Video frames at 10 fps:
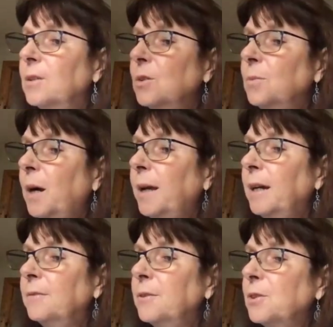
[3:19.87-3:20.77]
to my
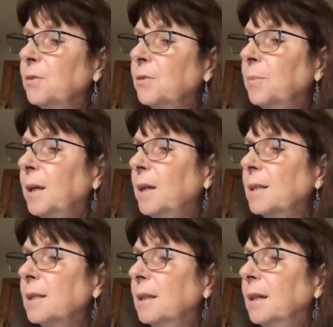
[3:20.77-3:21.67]
efforts for
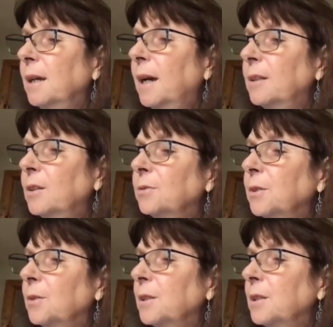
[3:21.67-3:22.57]
peace and your
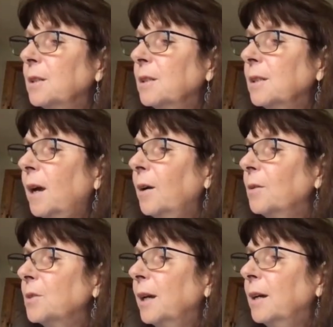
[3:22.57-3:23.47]
fervent
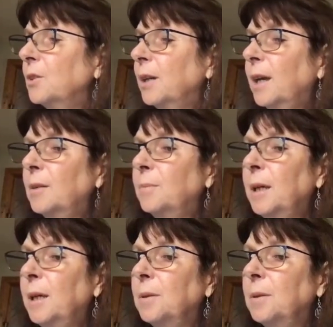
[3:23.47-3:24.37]
desire to educate
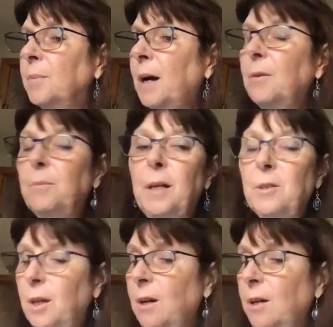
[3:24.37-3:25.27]
people about my
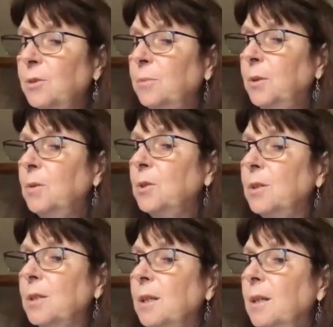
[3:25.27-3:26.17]

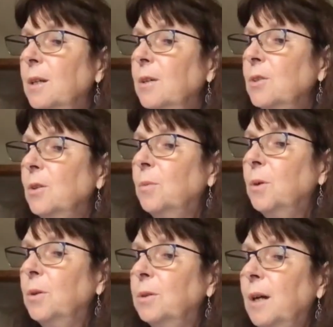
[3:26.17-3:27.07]
contributions to the
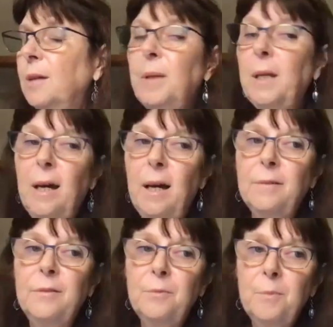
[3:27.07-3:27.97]
world on
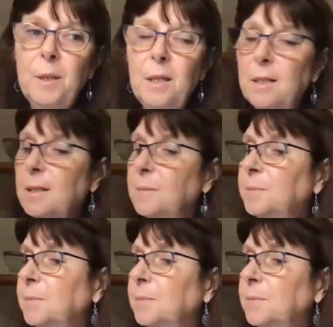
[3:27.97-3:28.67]
behalf of peace